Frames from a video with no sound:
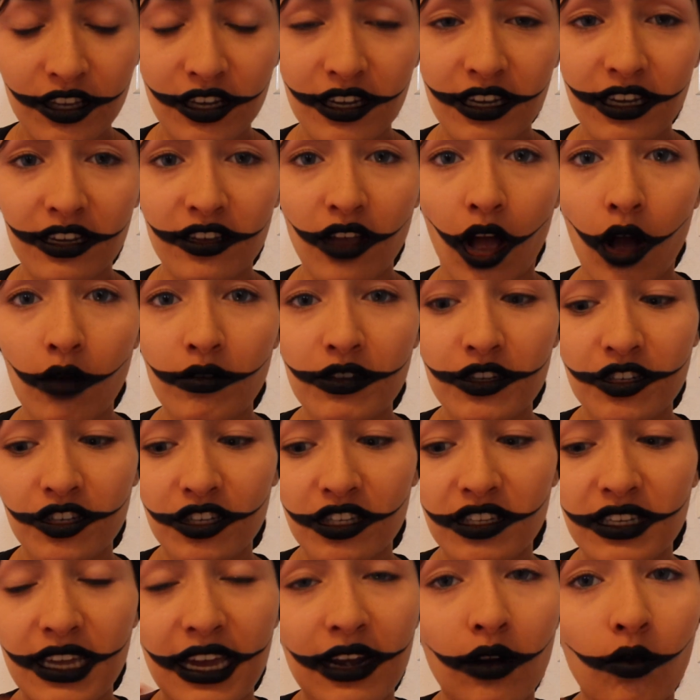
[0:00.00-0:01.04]
you can always
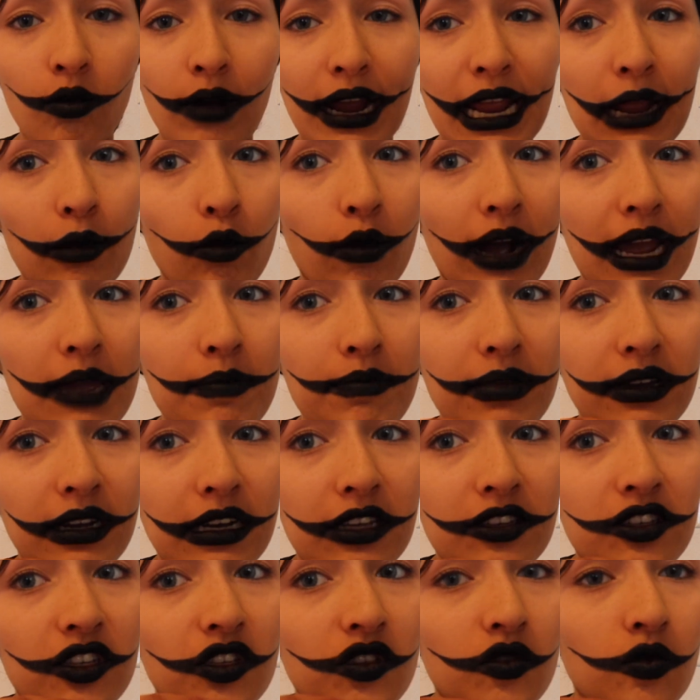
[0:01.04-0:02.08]
just get a white wipe
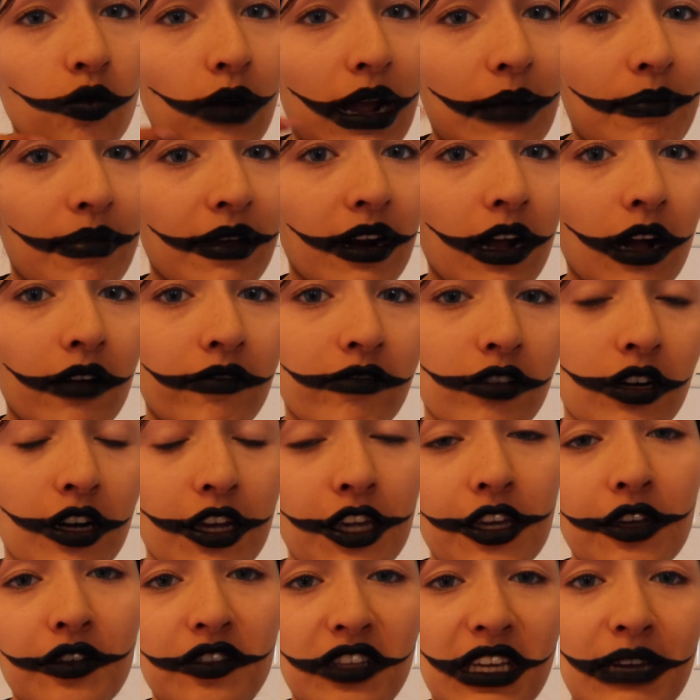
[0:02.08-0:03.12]
and then just wipe it off, or
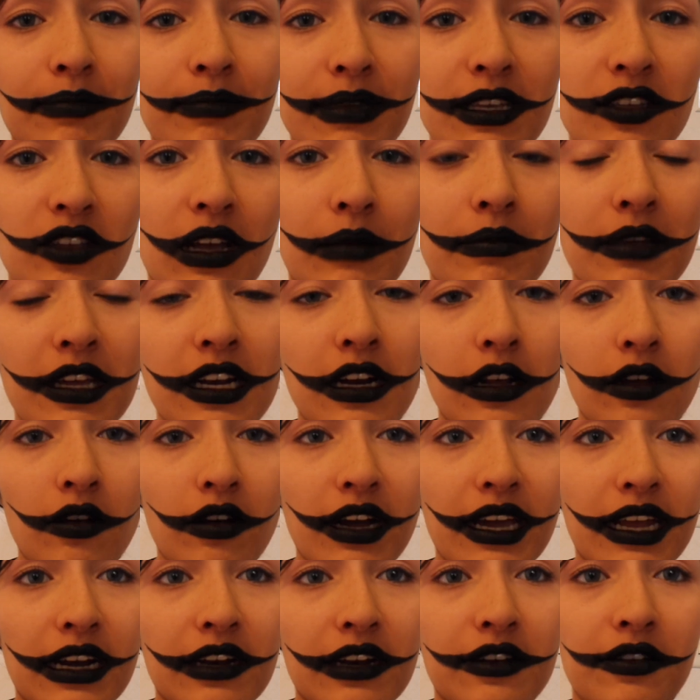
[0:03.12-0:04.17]
a Q-tip. So I'm gonna
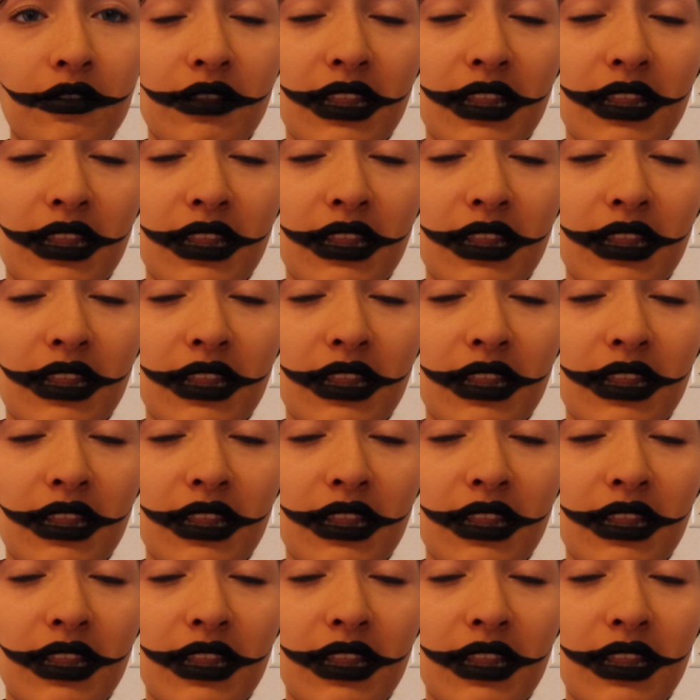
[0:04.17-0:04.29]
go ahead and